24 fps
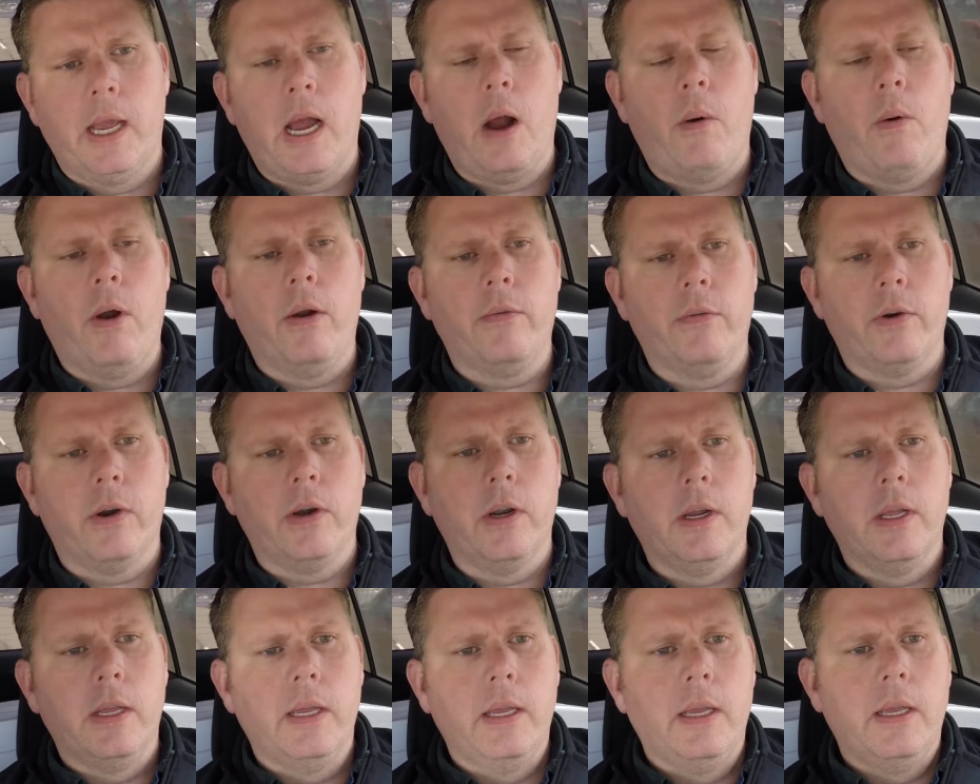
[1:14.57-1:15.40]
However,
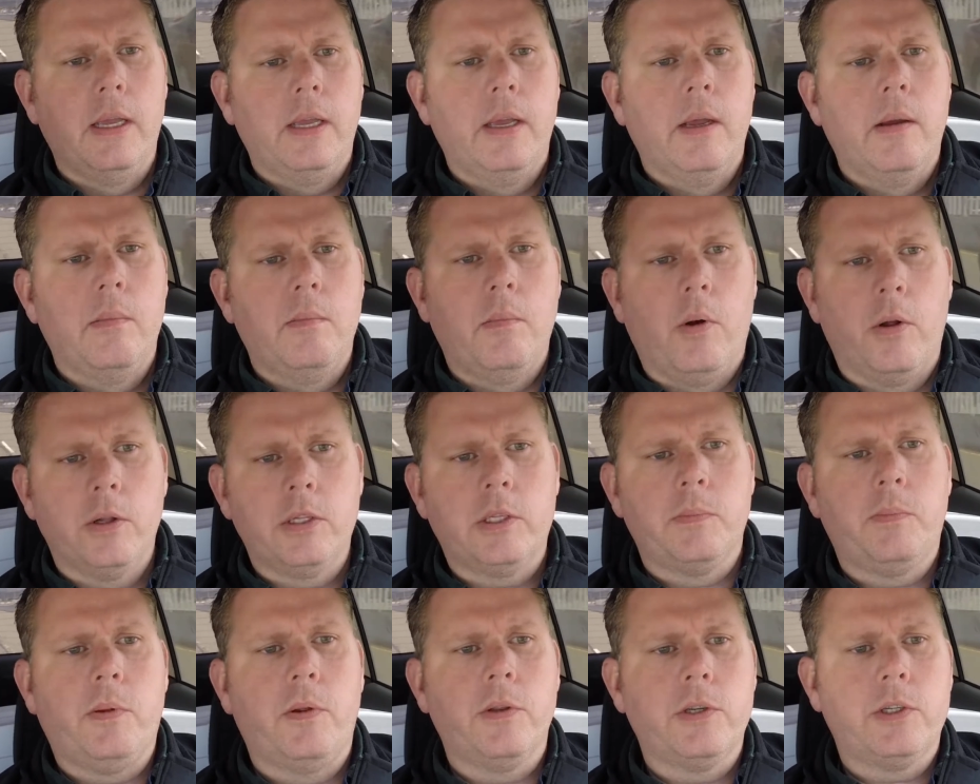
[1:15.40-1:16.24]

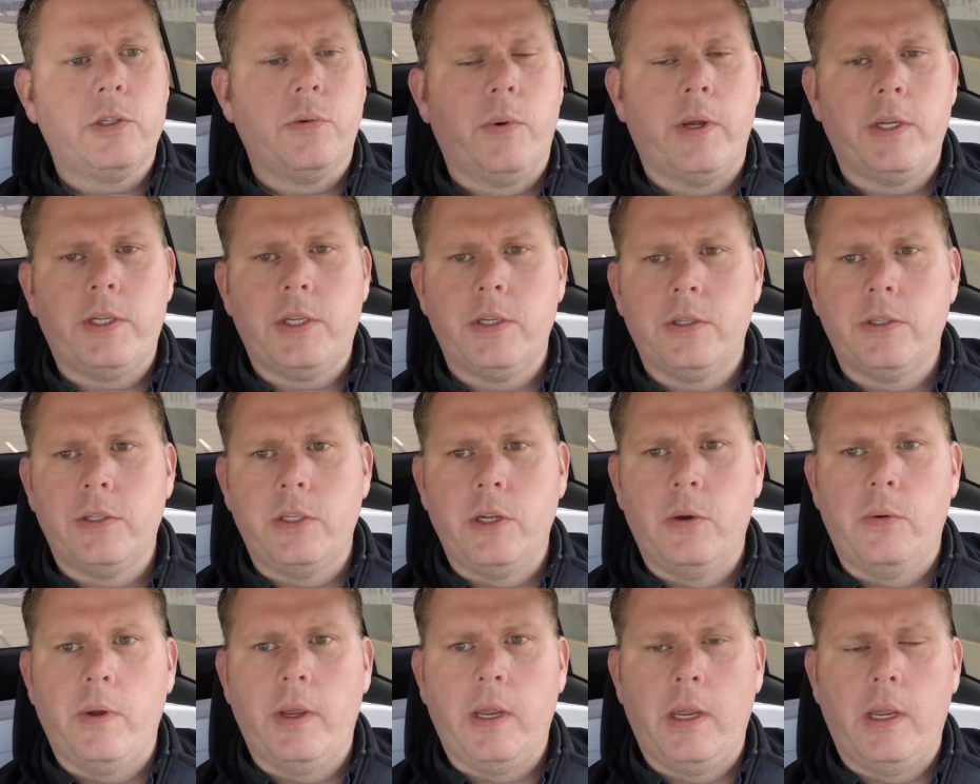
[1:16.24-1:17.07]
multiple switches
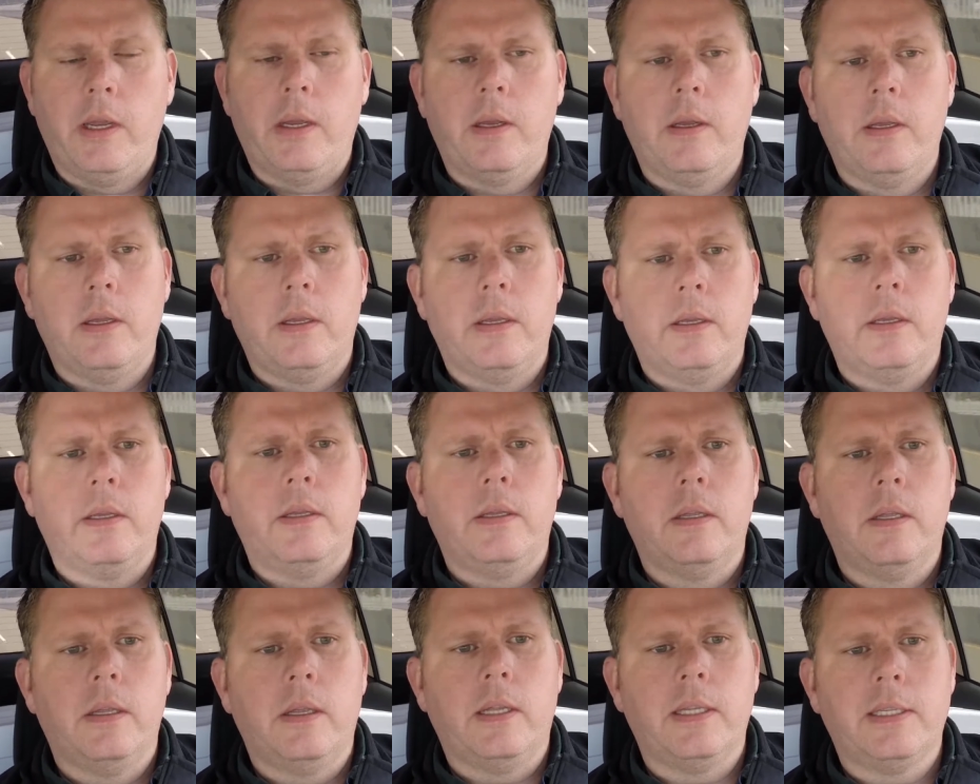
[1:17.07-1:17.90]
doing
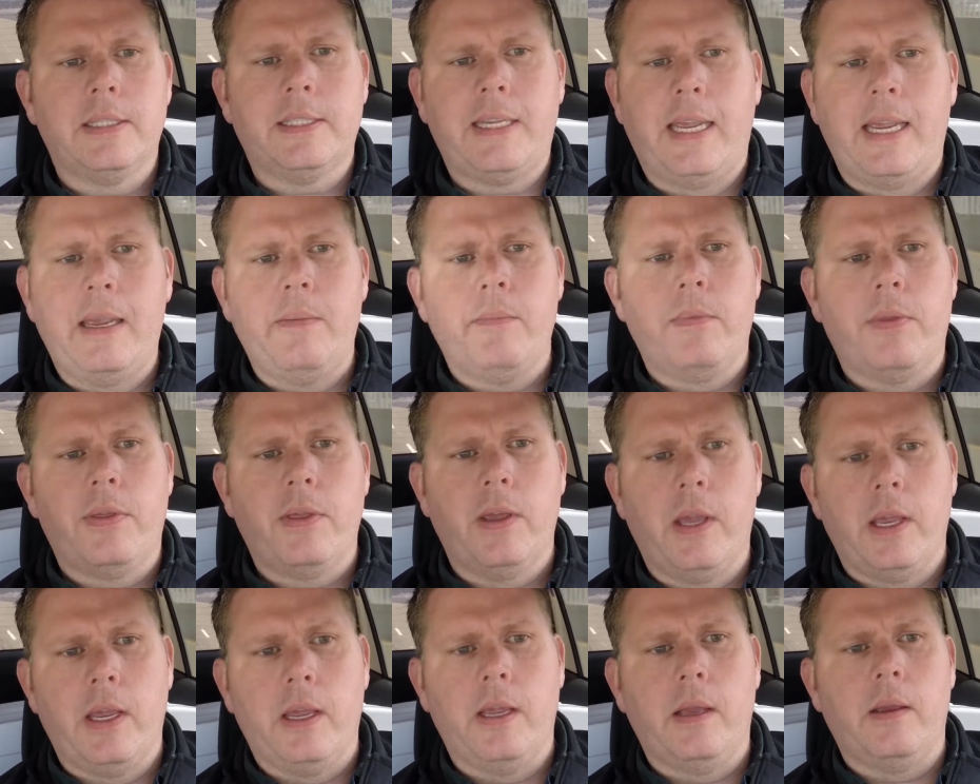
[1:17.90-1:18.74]
the same
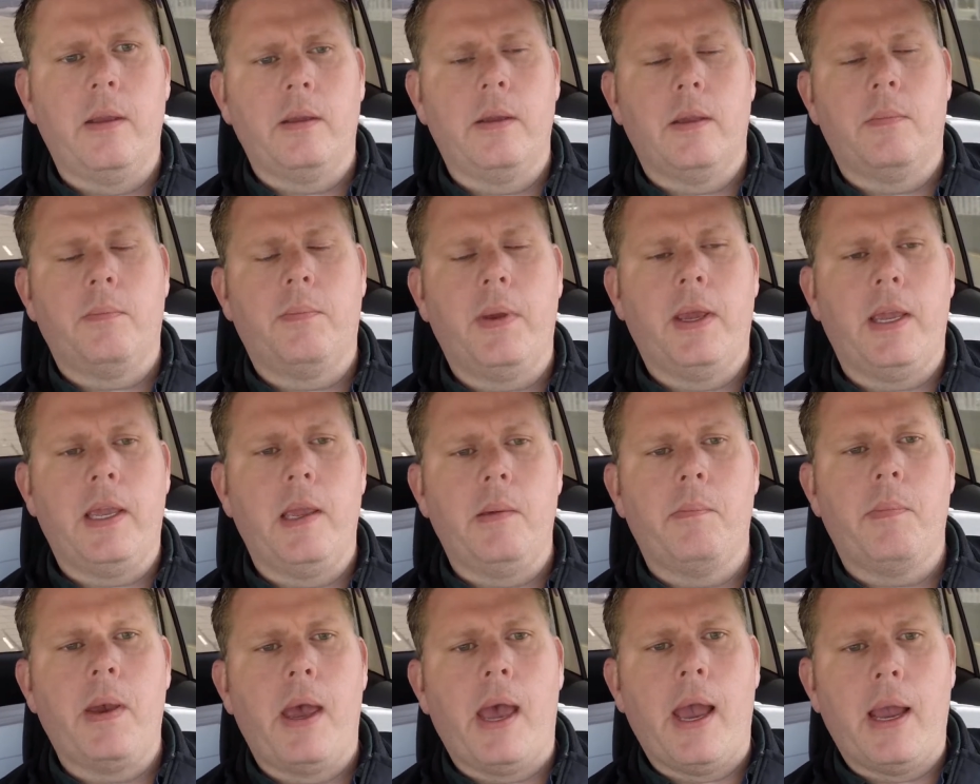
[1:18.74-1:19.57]
thing,
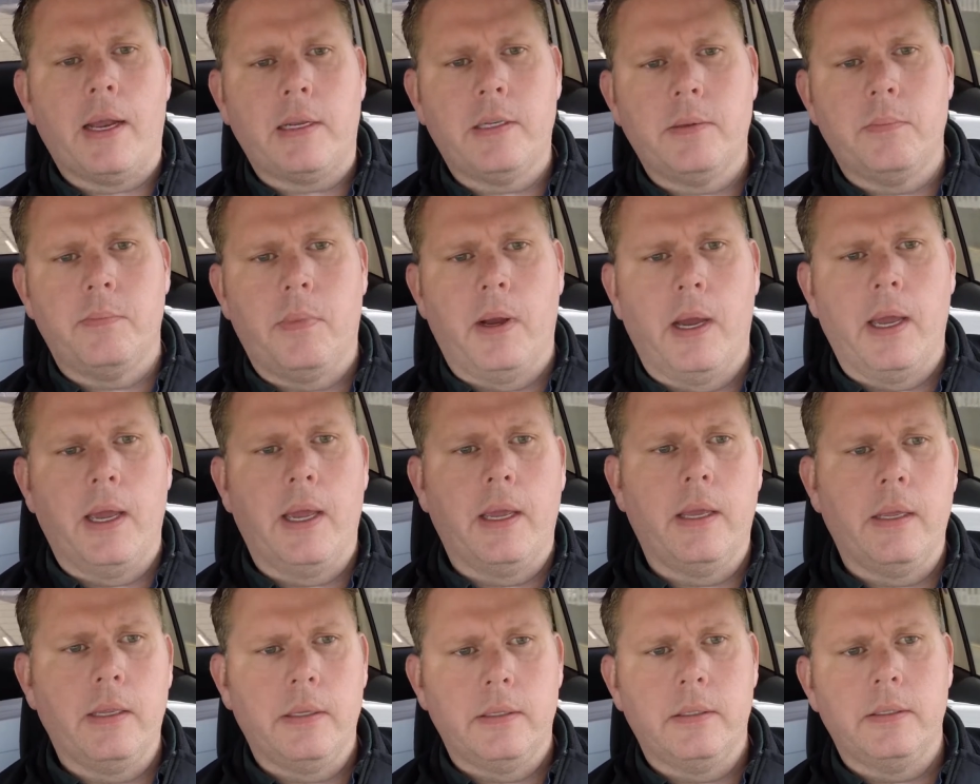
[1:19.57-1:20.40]
piggybacked
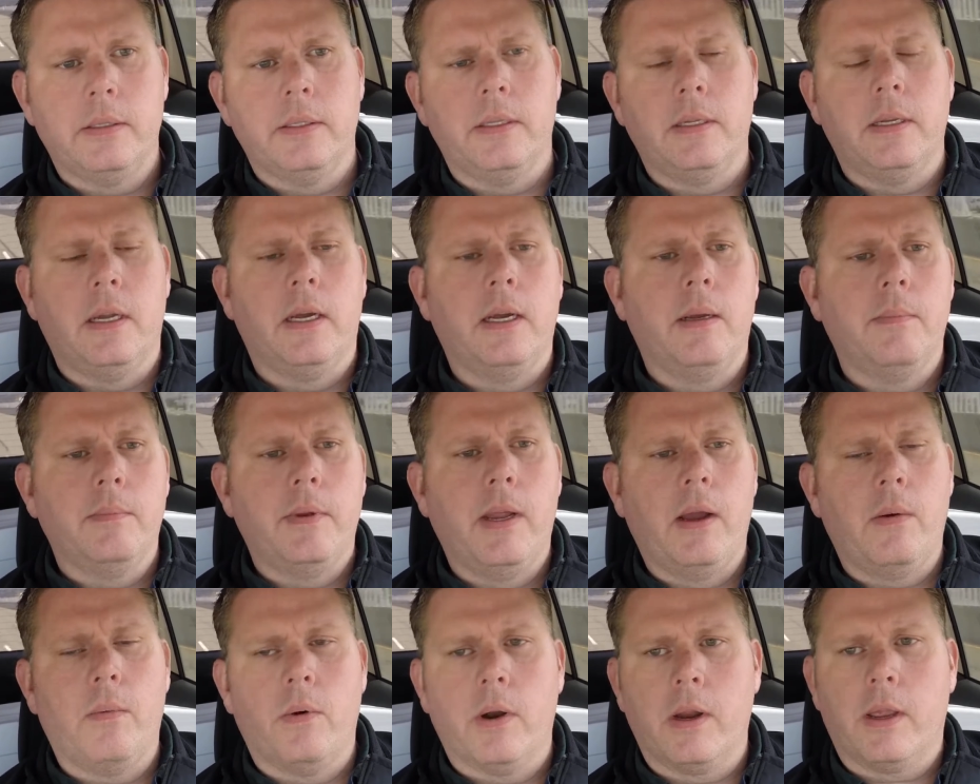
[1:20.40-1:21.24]
by
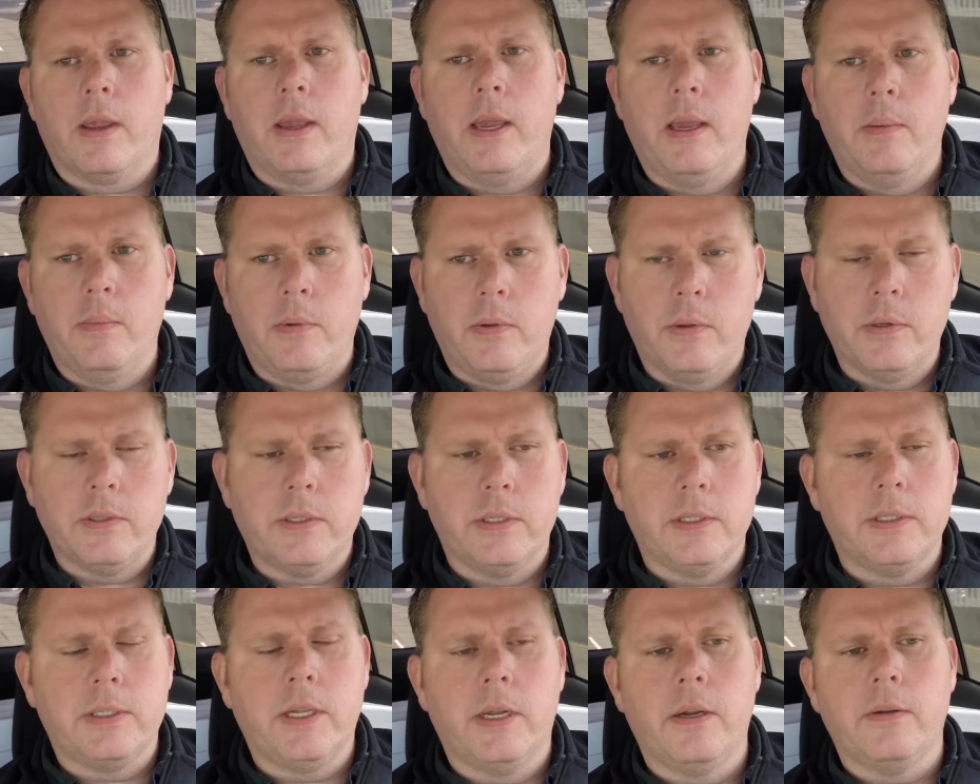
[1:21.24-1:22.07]
network cables
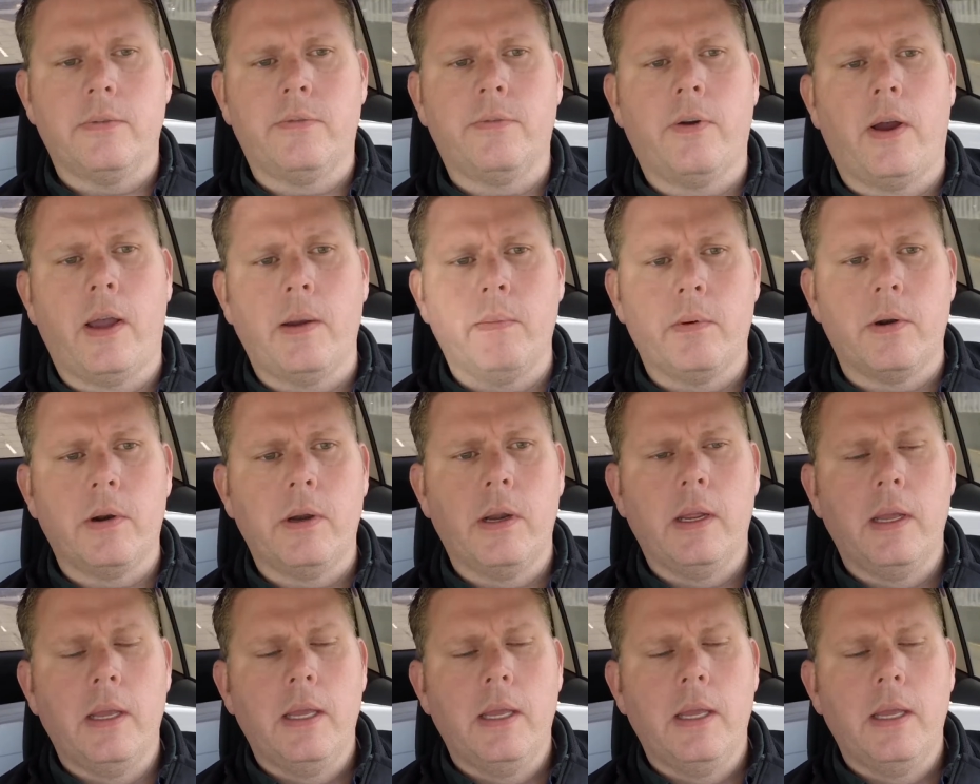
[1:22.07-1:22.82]
instead of fiber.